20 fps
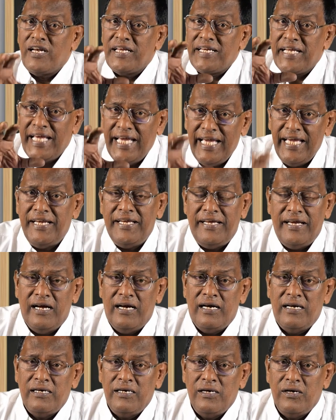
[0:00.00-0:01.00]

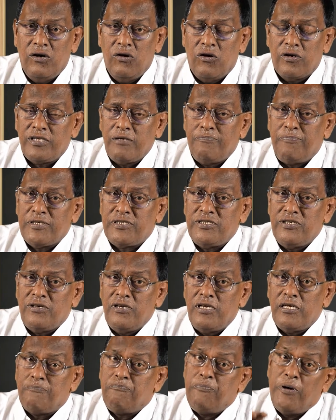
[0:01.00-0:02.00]
area or the
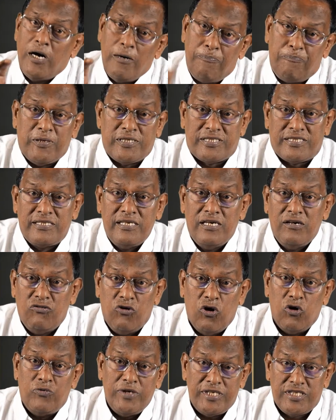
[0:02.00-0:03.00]
particular purpose
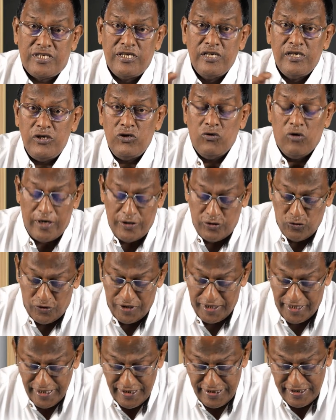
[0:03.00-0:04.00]
for which you are
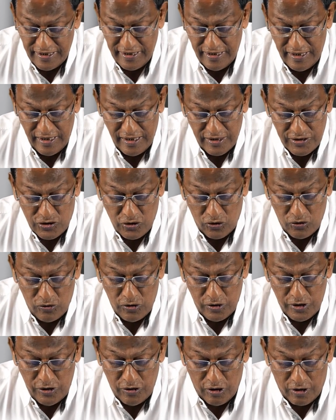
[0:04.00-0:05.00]
doing it. So
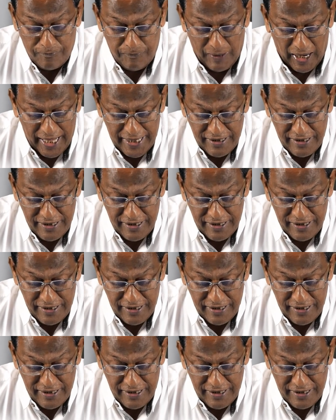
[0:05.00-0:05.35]
your plan